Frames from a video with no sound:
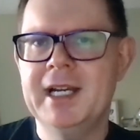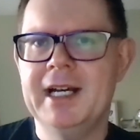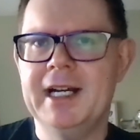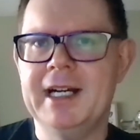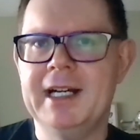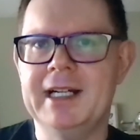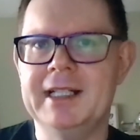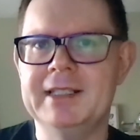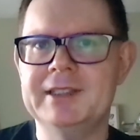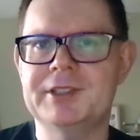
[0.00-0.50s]

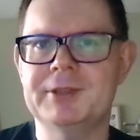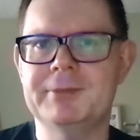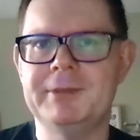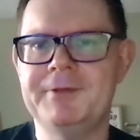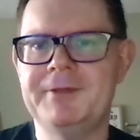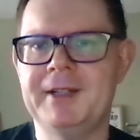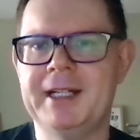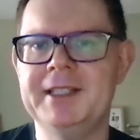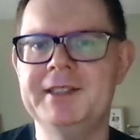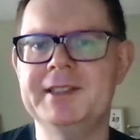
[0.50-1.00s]
Uh, so we
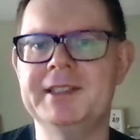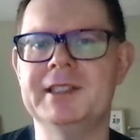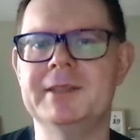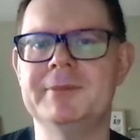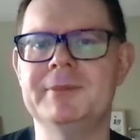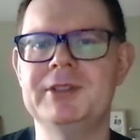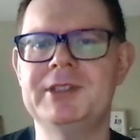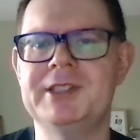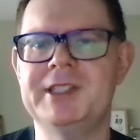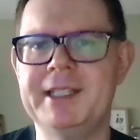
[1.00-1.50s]
find that the
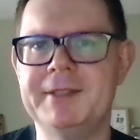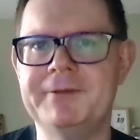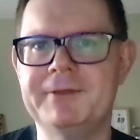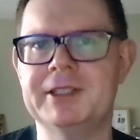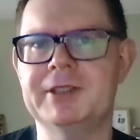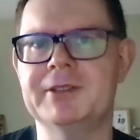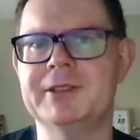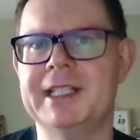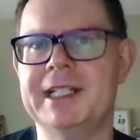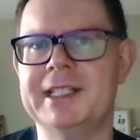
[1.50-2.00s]
most
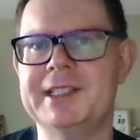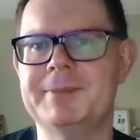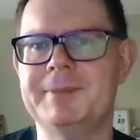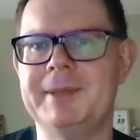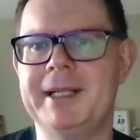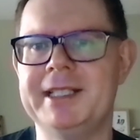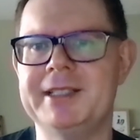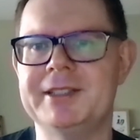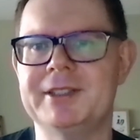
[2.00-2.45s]
difficult aspect